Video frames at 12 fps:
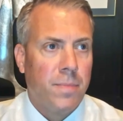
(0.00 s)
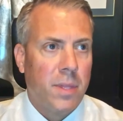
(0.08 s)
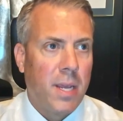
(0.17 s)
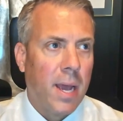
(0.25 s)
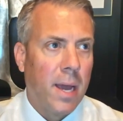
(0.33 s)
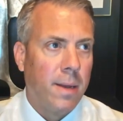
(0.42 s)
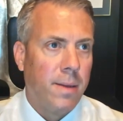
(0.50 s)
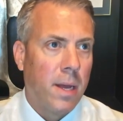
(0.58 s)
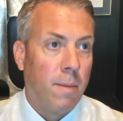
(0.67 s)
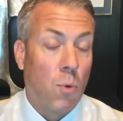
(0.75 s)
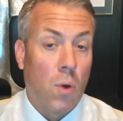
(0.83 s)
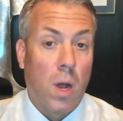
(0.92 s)
You had
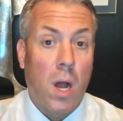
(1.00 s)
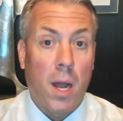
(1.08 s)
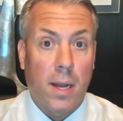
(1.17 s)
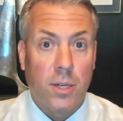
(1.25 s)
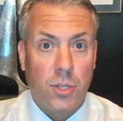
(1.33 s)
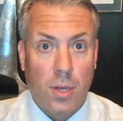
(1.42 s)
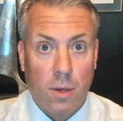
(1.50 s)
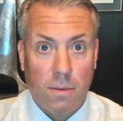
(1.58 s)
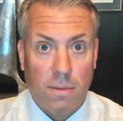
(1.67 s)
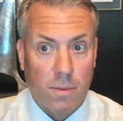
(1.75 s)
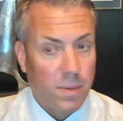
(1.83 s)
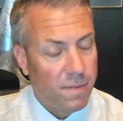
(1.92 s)
more hawkish
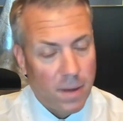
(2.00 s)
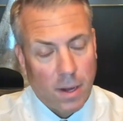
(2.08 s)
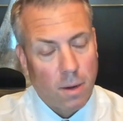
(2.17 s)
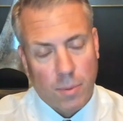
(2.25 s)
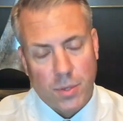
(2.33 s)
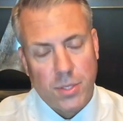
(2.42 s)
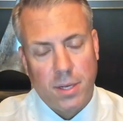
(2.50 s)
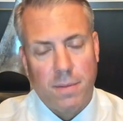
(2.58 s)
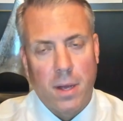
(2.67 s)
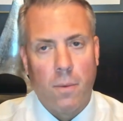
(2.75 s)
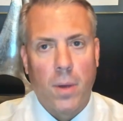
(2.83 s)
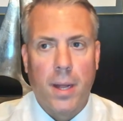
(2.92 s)
tone from the Fed or perceived
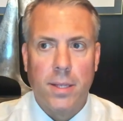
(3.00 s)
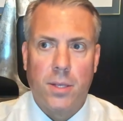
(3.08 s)
that way.